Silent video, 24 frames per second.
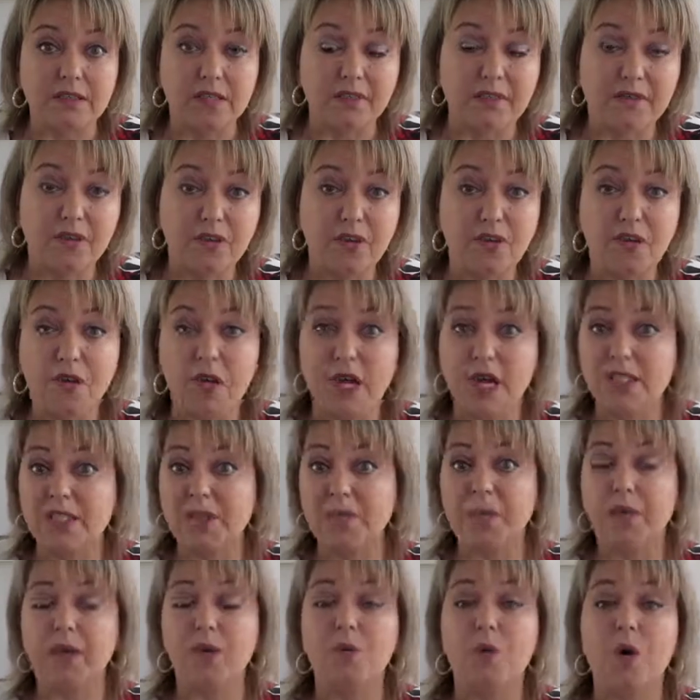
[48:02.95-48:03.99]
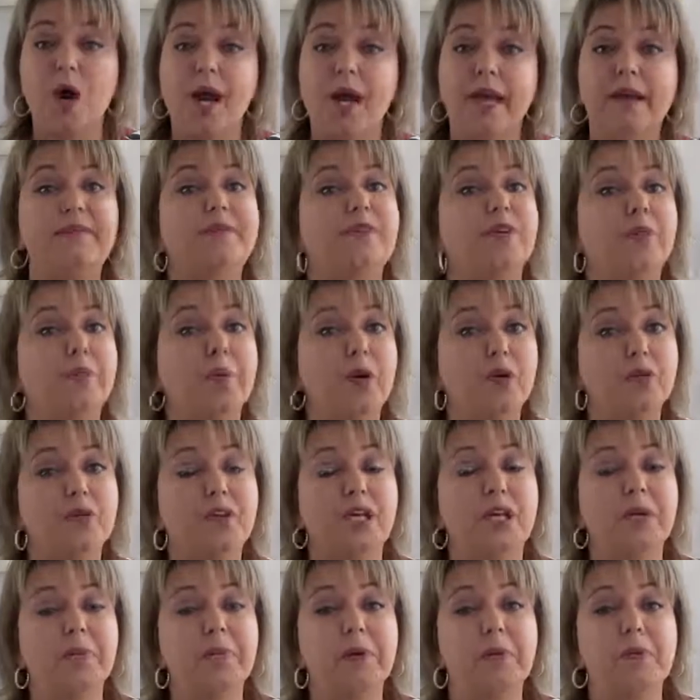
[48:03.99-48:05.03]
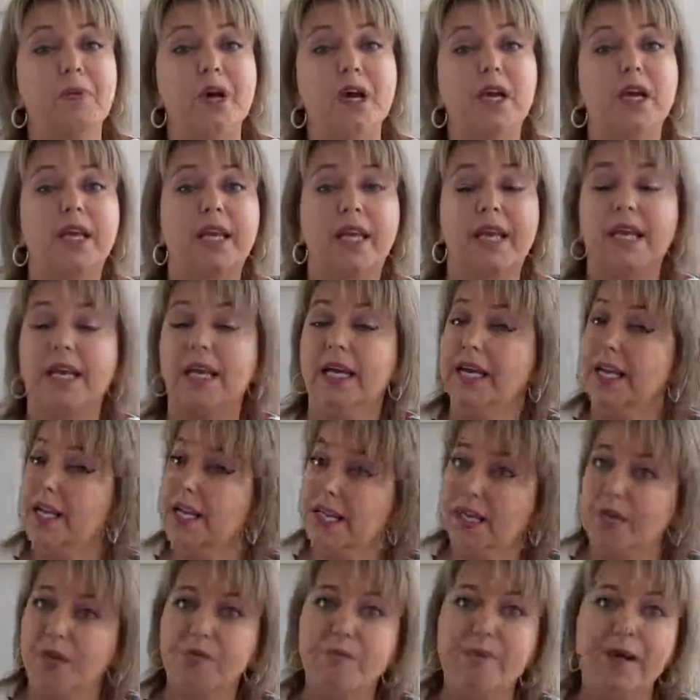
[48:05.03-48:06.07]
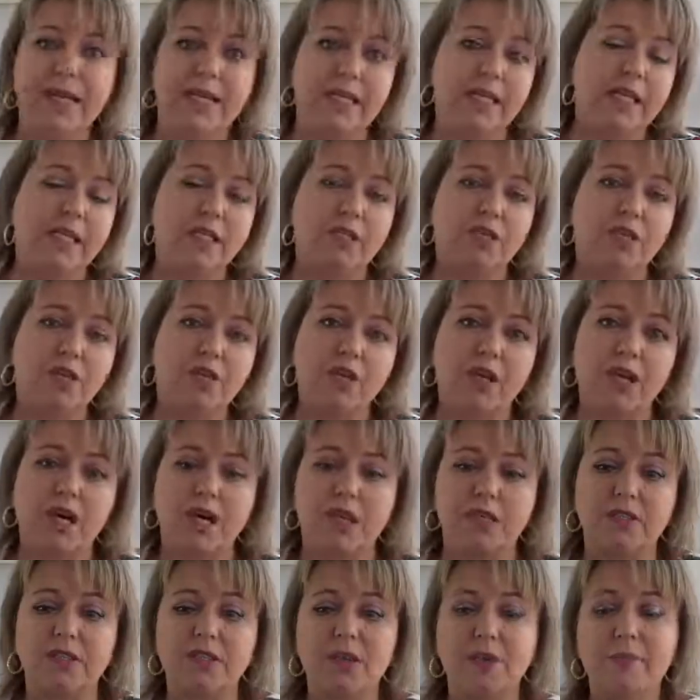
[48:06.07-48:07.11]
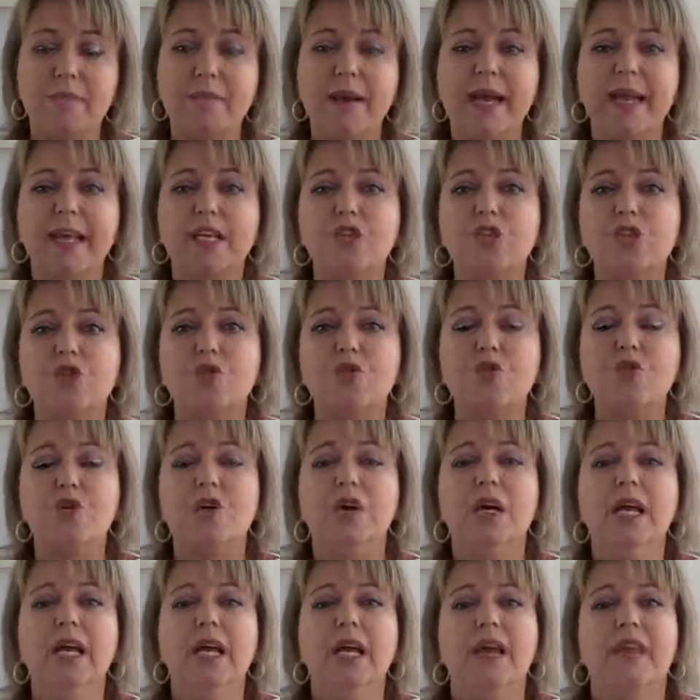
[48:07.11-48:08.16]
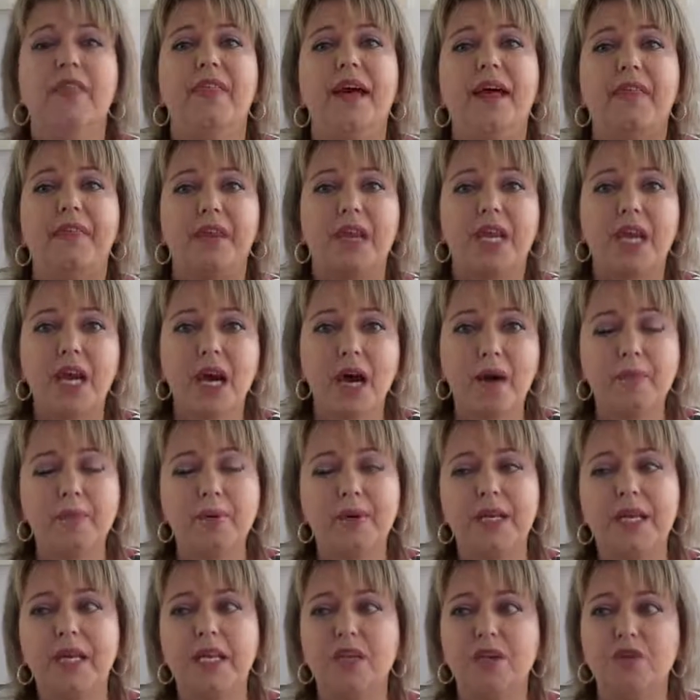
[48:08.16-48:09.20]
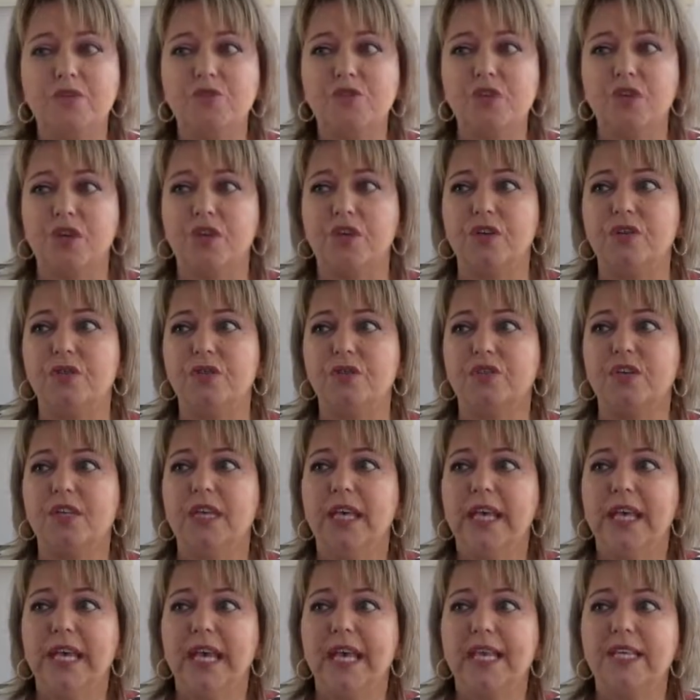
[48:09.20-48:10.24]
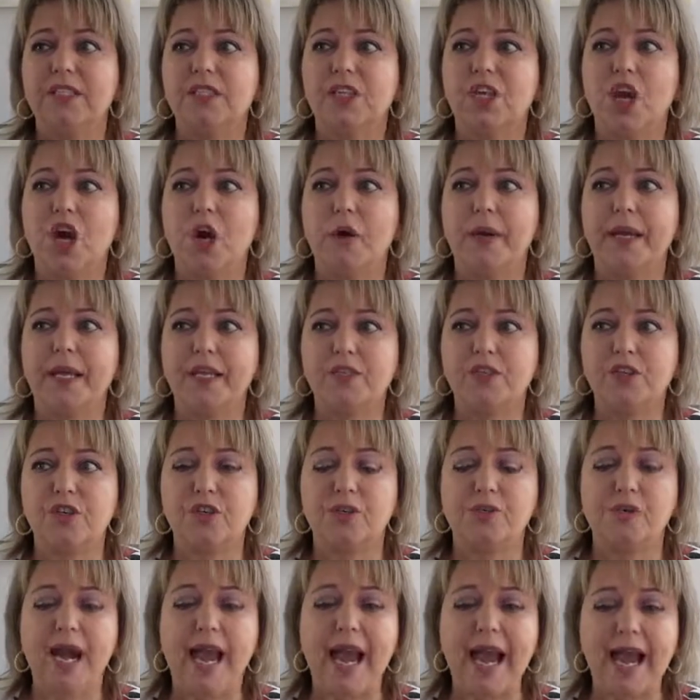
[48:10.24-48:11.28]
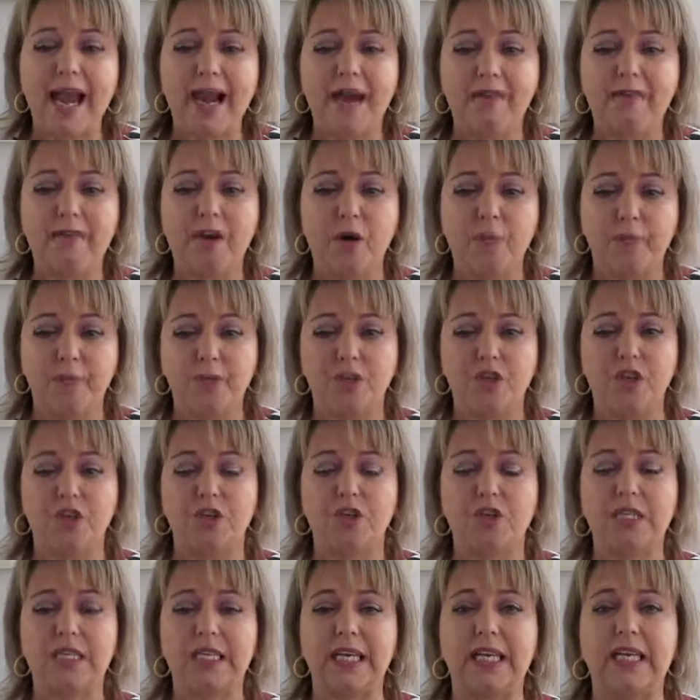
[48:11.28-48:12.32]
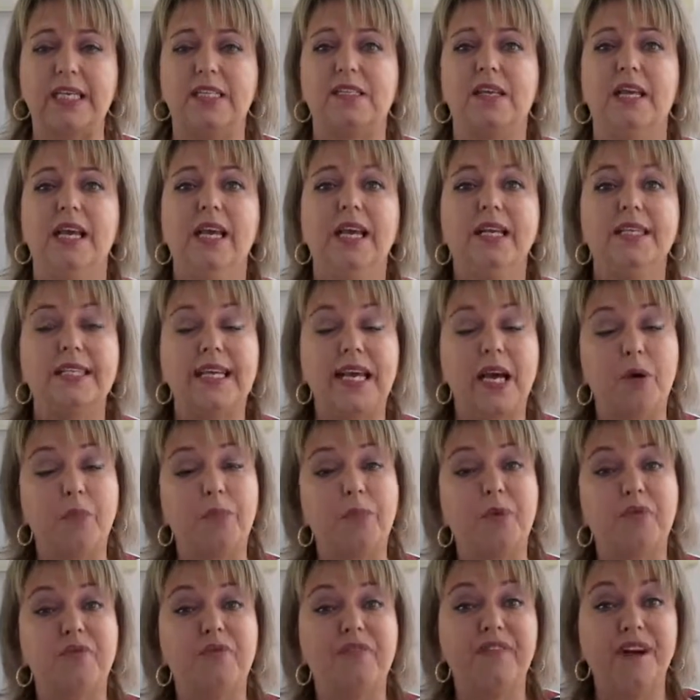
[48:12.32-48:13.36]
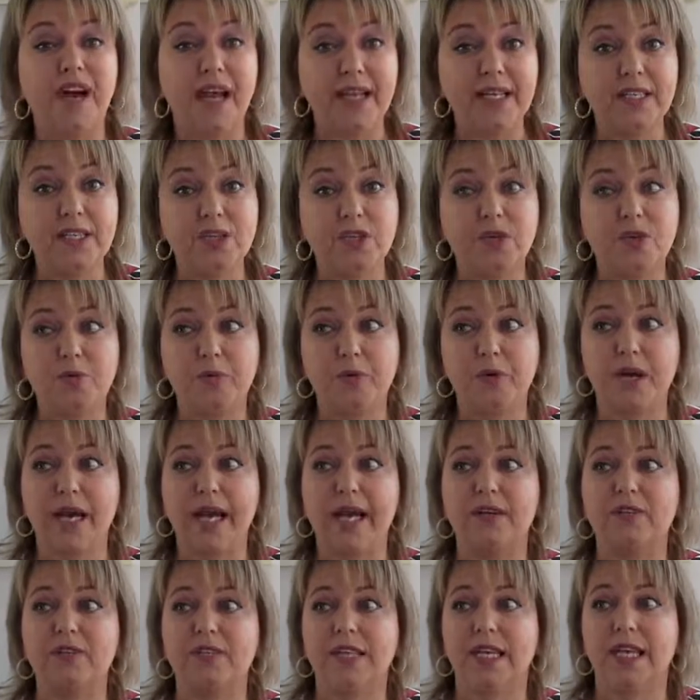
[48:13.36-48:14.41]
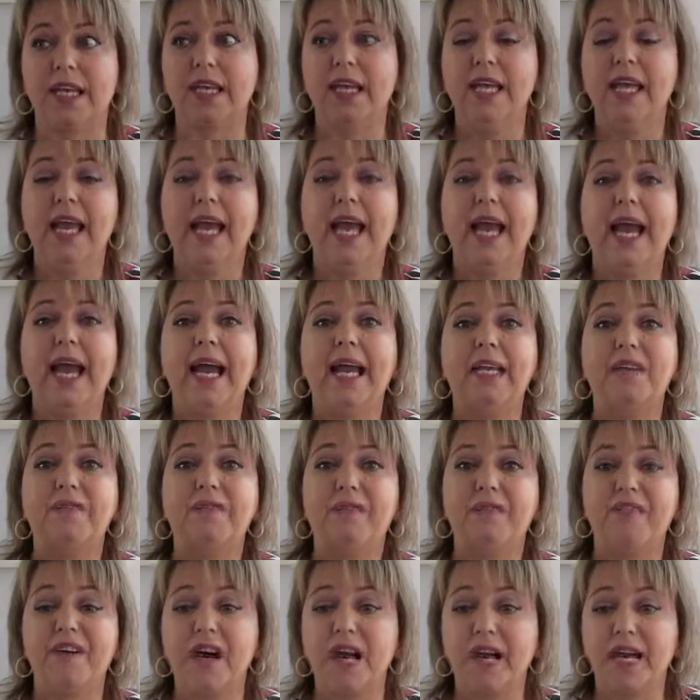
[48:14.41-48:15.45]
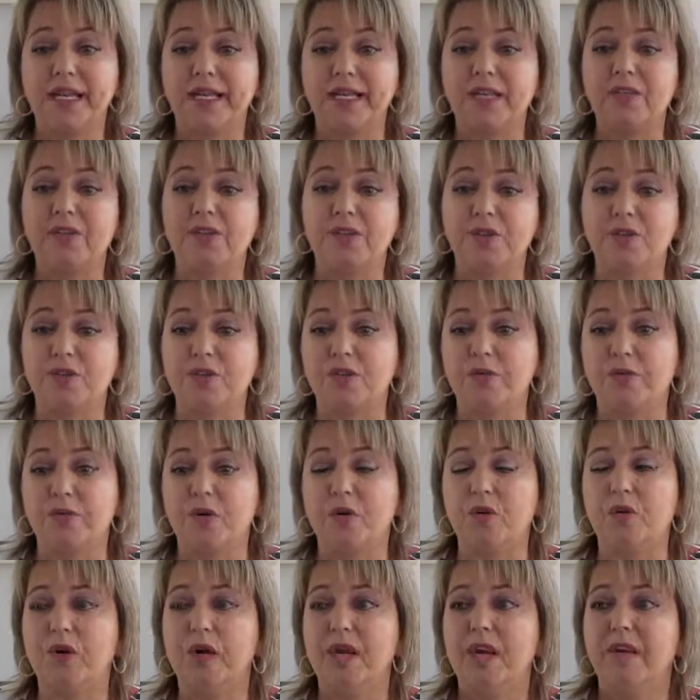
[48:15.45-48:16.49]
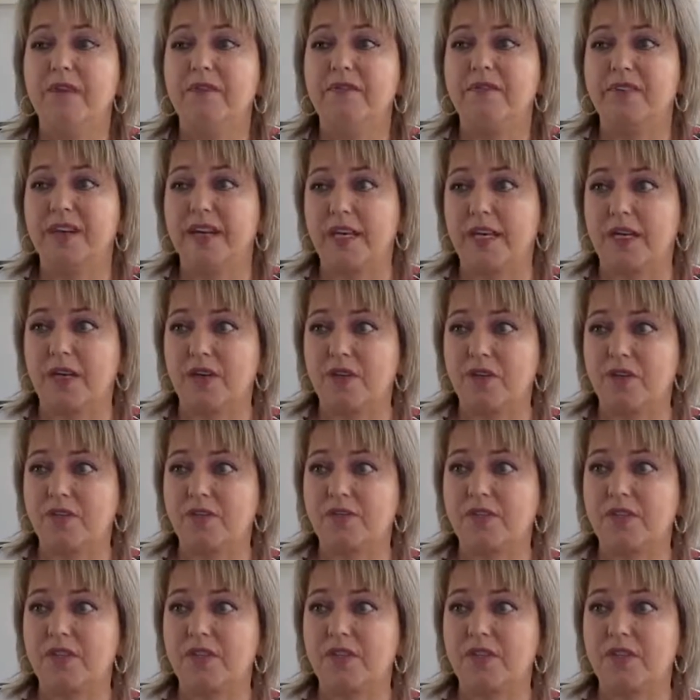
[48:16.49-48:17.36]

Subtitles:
If you're husband and wife, you're both going to be working, you may need two cars. So make sure that the company you choose is going to have opportunities to help you find suitable housing and find suitable vehicles.